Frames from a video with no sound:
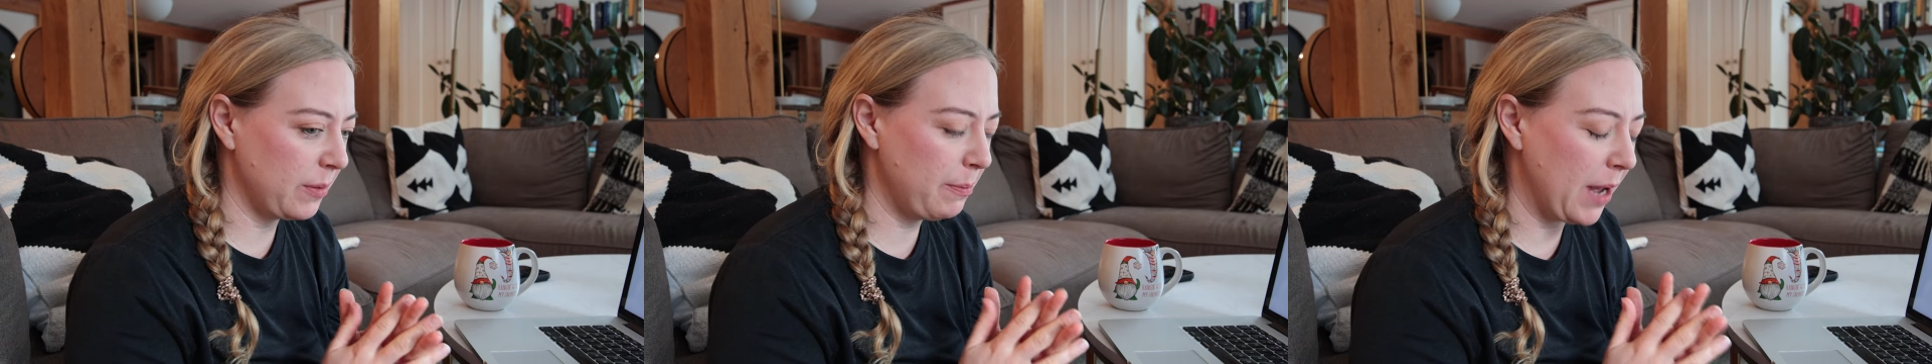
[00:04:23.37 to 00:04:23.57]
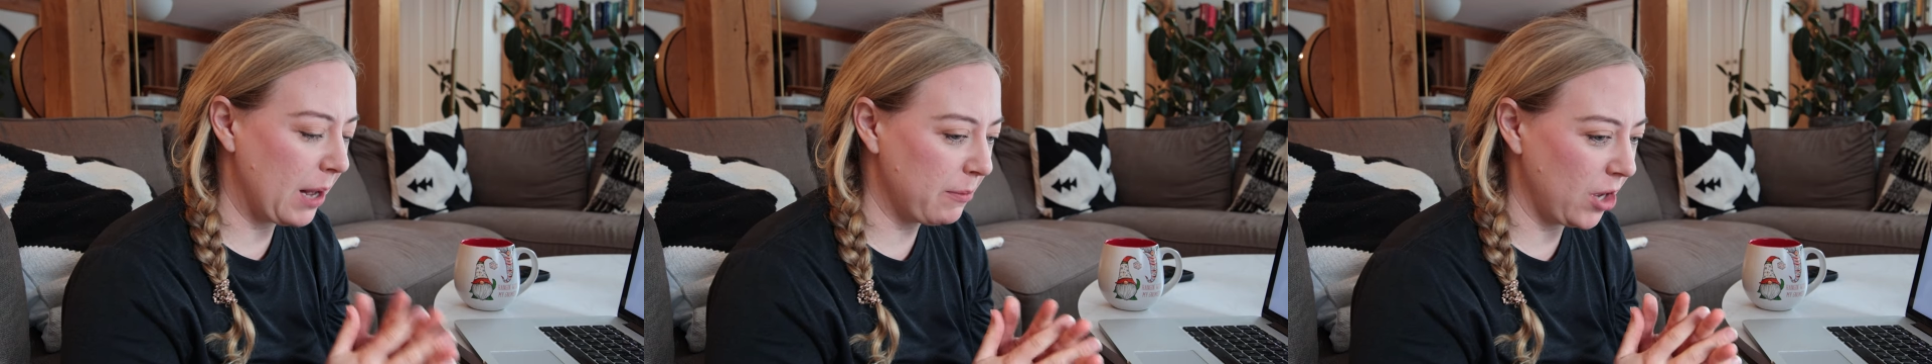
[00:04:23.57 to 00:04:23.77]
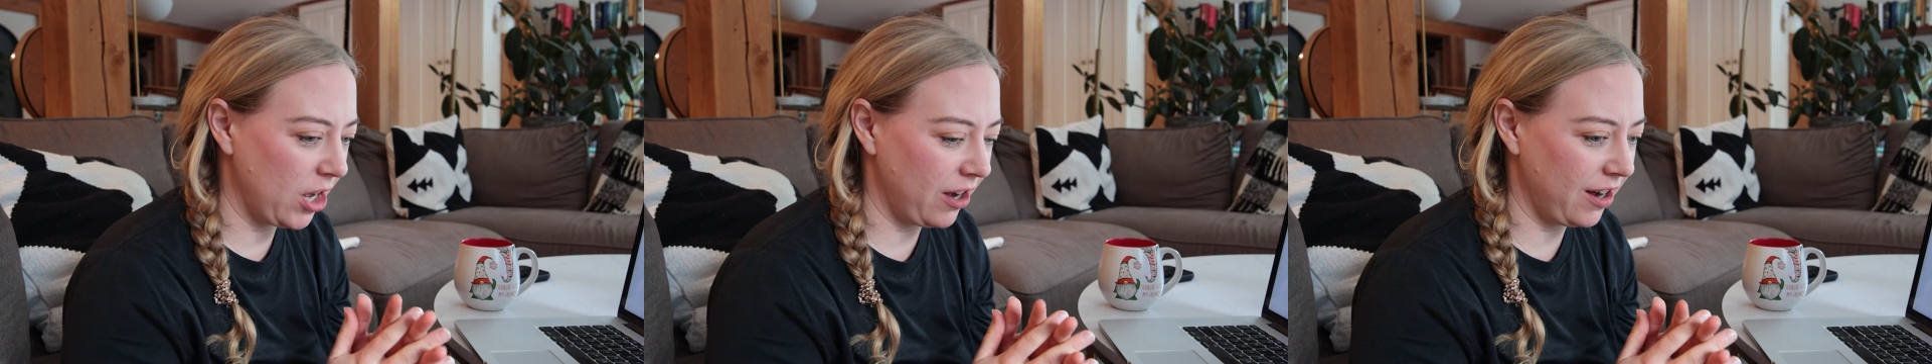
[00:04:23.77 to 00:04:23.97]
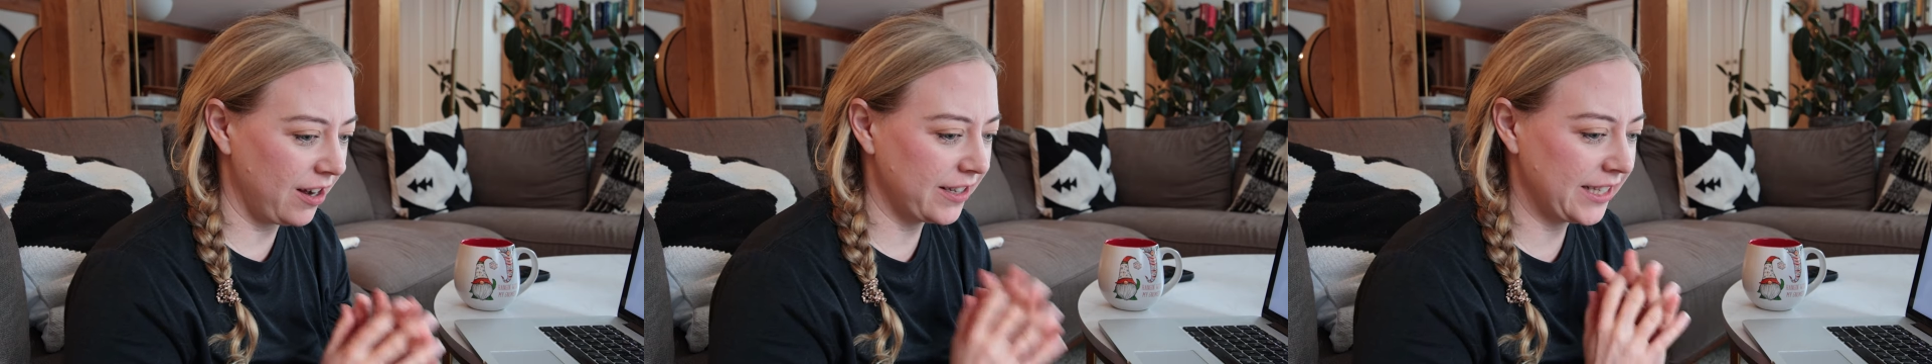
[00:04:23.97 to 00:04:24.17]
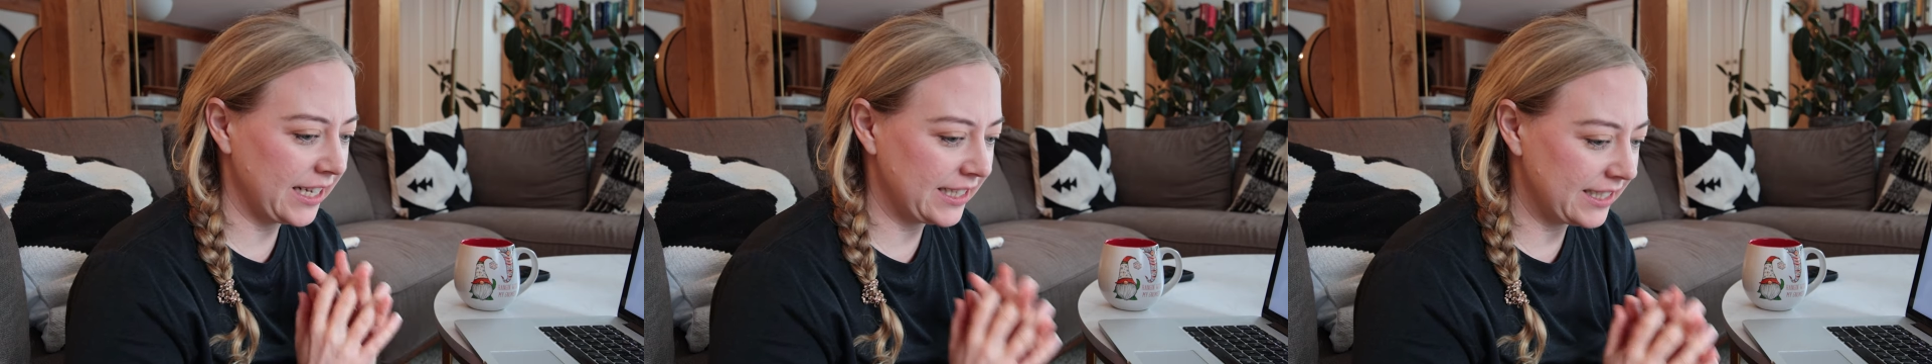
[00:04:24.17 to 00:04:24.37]
Bamaha
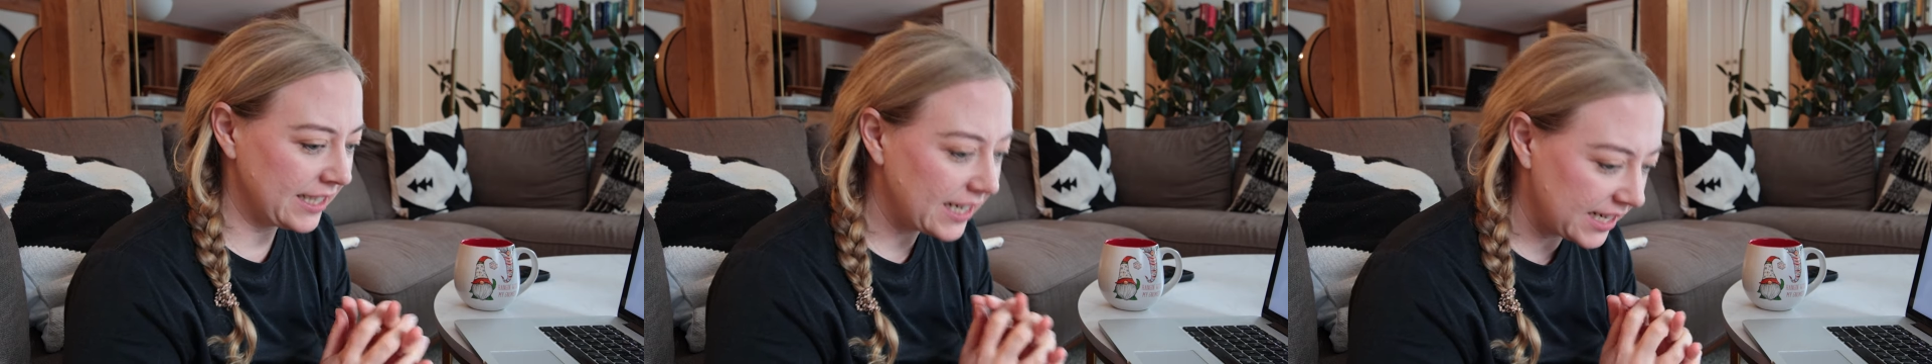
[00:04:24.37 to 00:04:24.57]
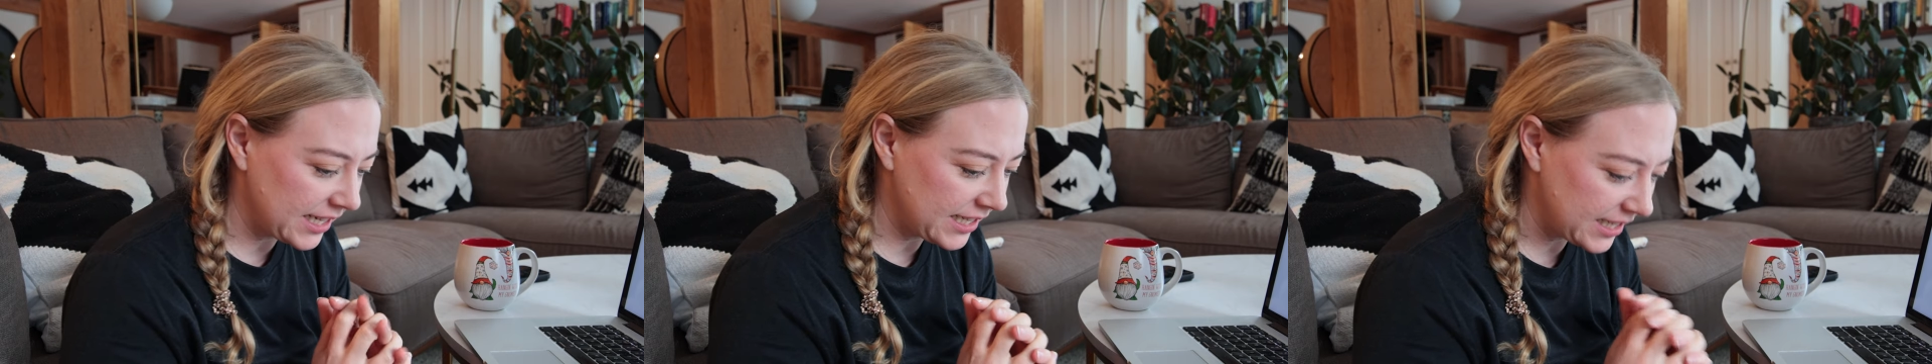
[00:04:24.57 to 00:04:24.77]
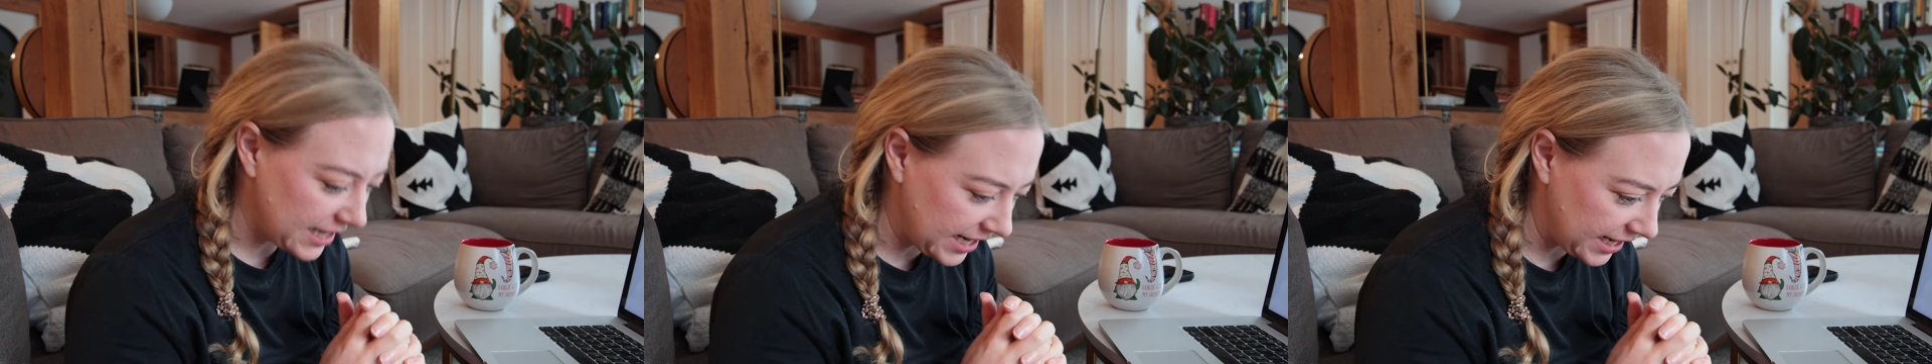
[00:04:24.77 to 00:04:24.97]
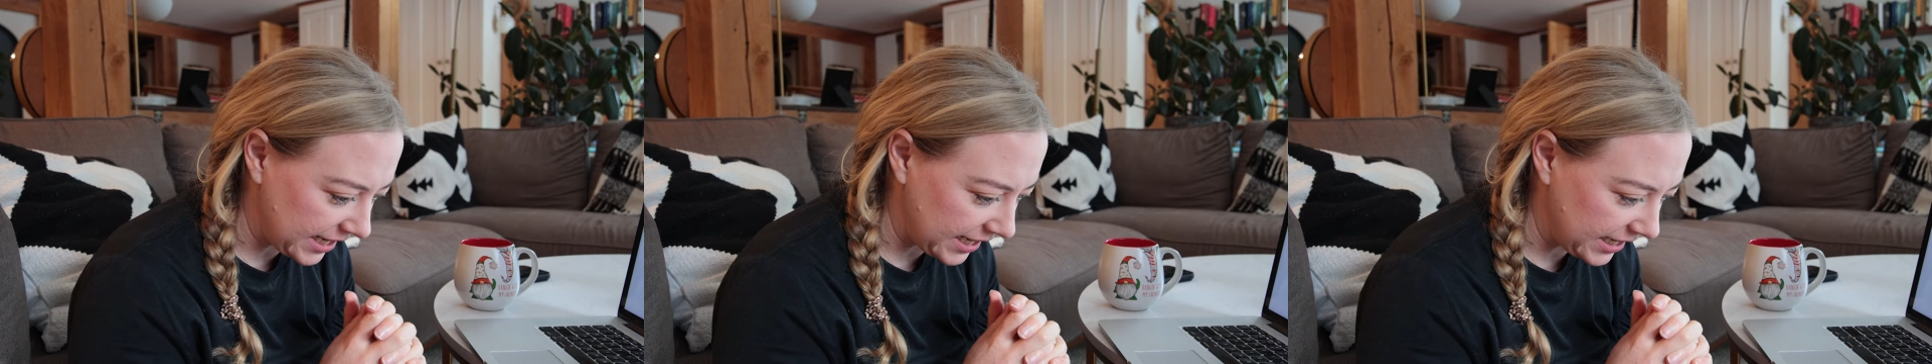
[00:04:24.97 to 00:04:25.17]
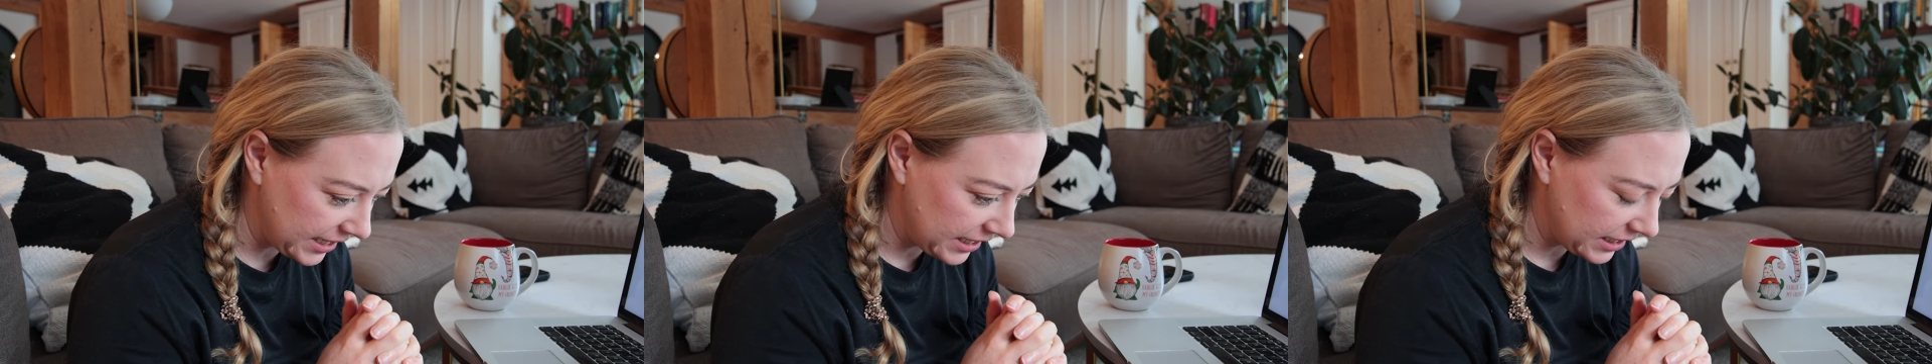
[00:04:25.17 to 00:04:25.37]
on that second
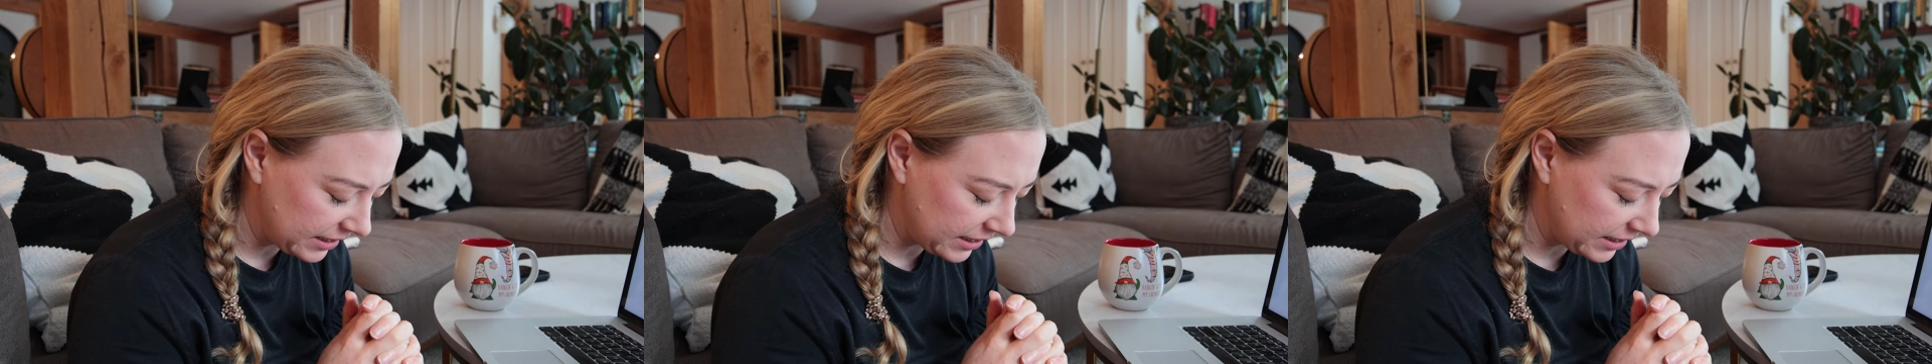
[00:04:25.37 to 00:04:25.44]
day,